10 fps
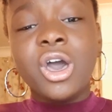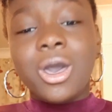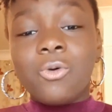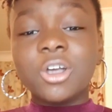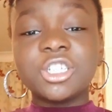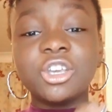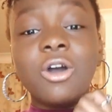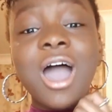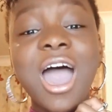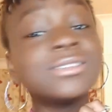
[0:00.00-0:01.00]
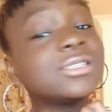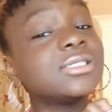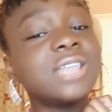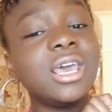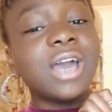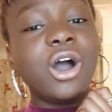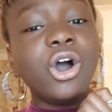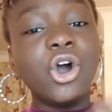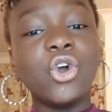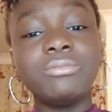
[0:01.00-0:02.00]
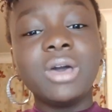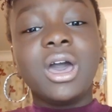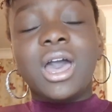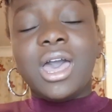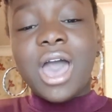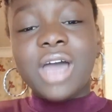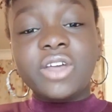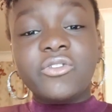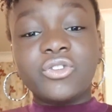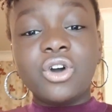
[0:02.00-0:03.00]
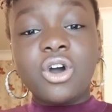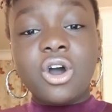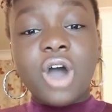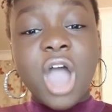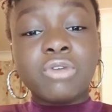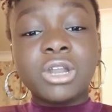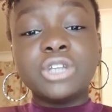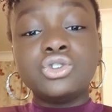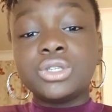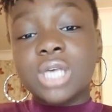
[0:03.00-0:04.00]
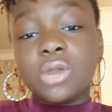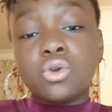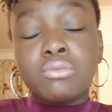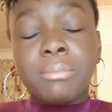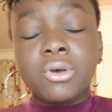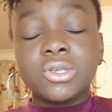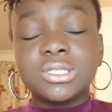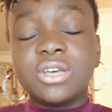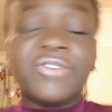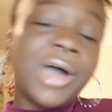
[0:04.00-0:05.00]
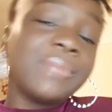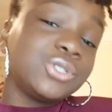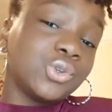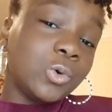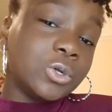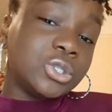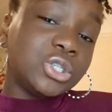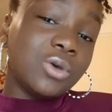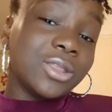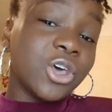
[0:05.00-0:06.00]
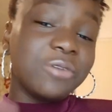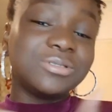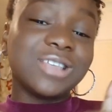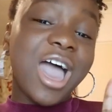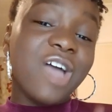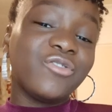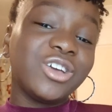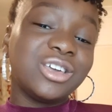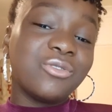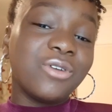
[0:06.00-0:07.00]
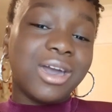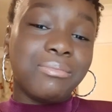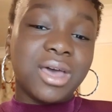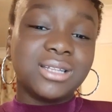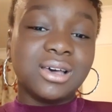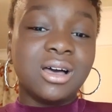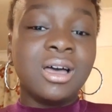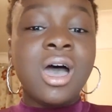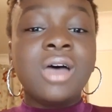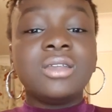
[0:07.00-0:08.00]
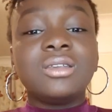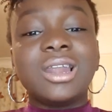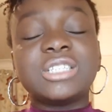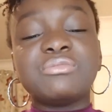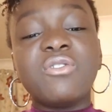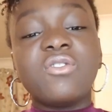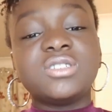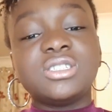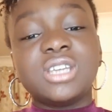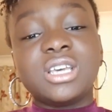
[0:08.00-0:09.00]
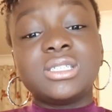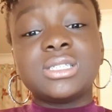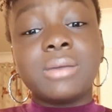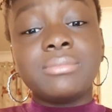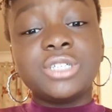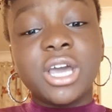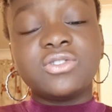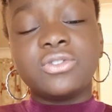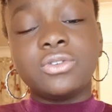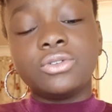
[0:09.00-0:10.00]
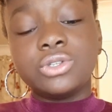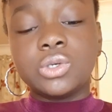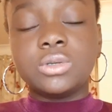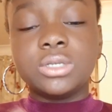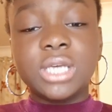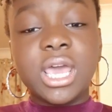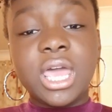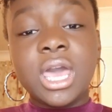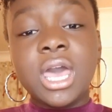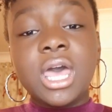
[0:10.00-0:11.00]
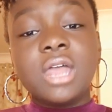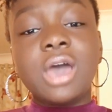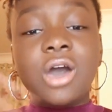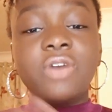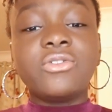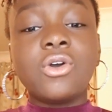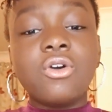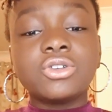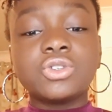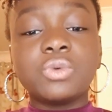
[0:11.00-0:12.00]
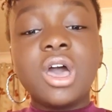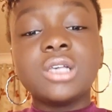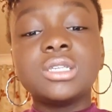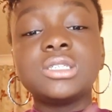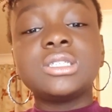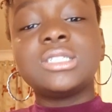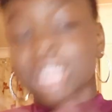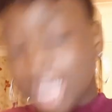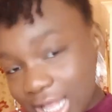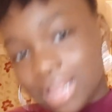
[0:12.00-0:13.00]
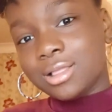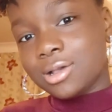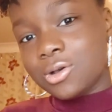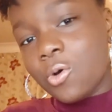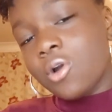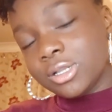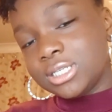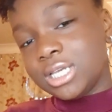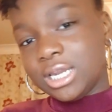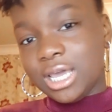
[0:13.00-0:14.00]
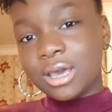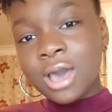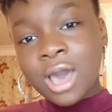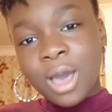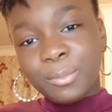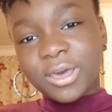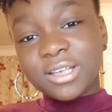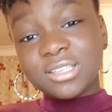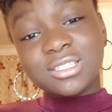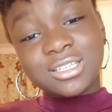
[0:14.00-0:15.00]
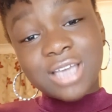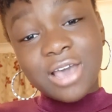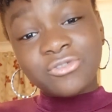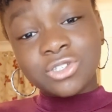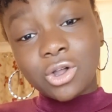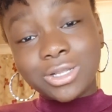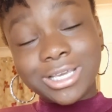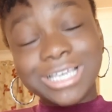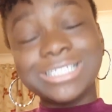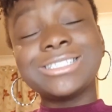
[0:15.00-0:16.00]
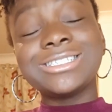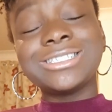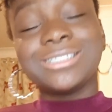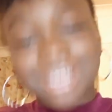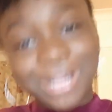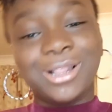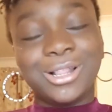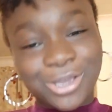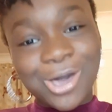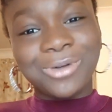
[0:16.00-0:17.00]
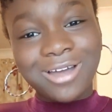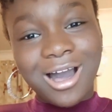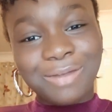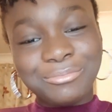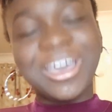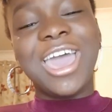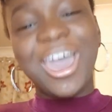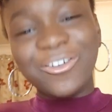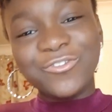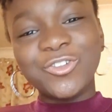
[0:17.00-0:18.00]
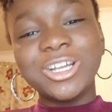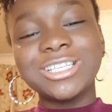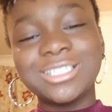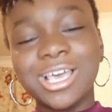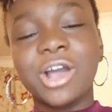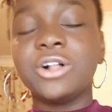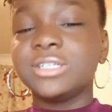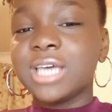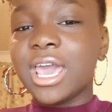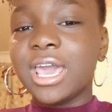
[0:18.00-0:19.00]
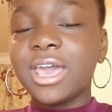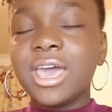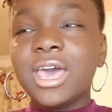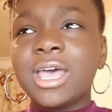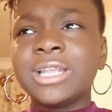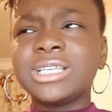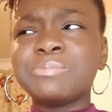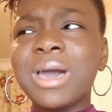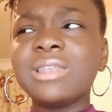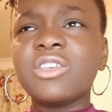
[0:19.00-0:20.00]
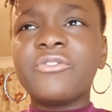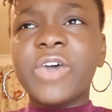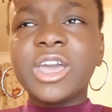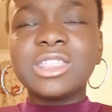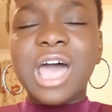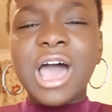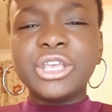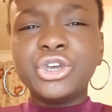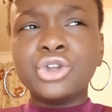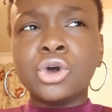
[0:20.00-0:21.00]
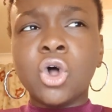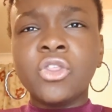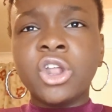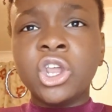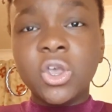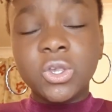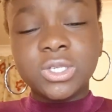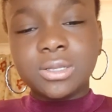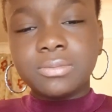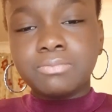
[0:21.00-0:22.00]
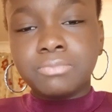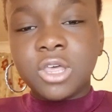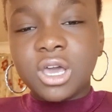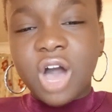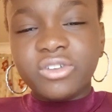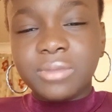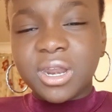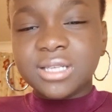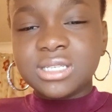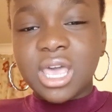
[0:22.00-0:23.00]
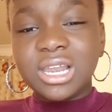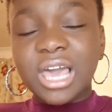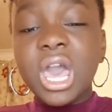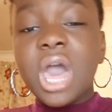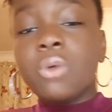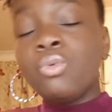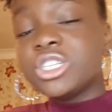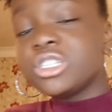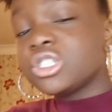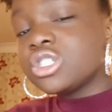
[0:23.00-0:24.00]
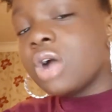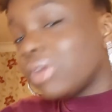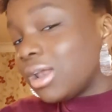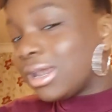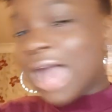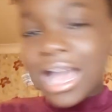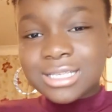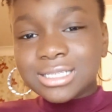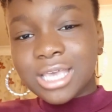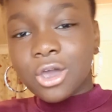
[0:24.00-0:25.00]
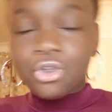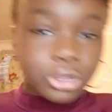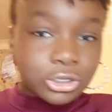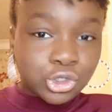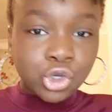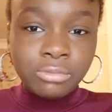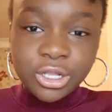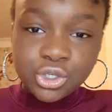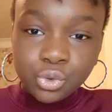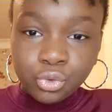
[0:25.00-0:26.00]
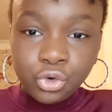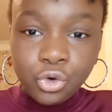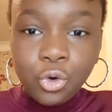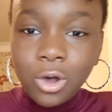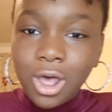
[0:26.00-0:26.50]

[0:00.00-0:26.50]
washing your hands or staying at home, and if not, I really do send all my positive vibes towards you in the hopes that everything will get better. Now let's move on to today's subject for today. Now of course we are still quarantining because the death toll is still going up every single day, despite the fact that, on the news, the government is saying like we should start relaxing on the 2-meter rule.